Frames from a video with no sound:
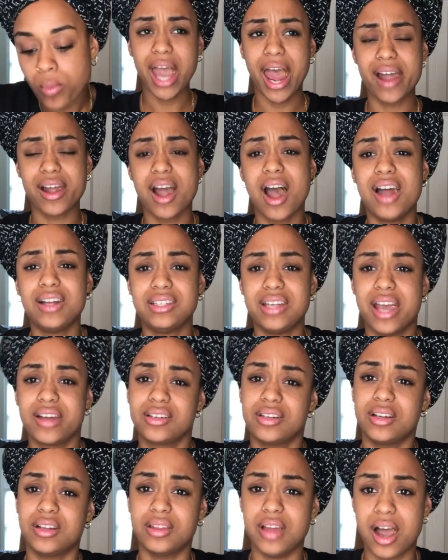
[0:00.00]
I
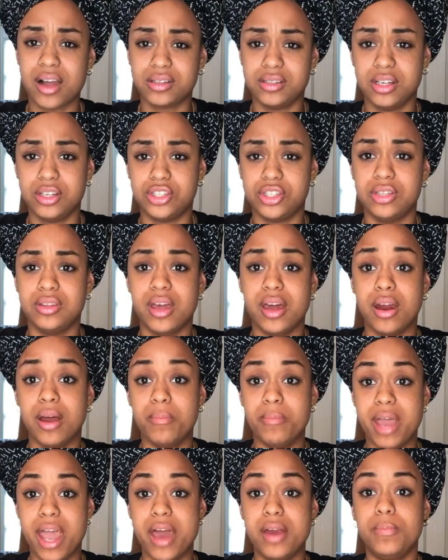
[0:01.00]
contacted a loctician that I
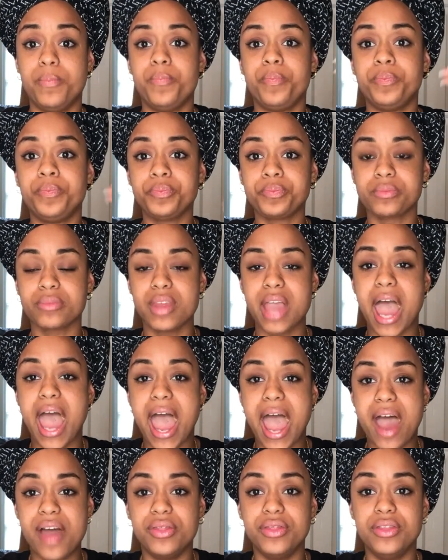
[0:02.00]
met
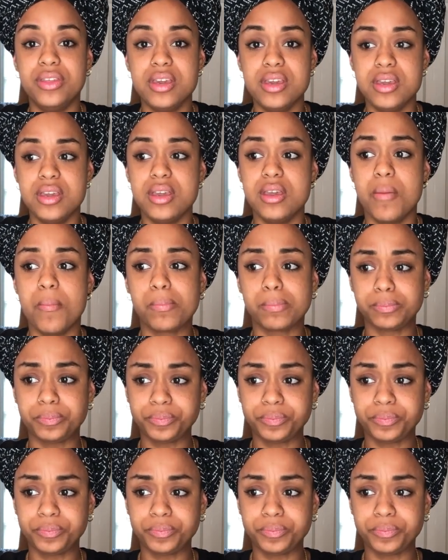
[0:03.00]
at the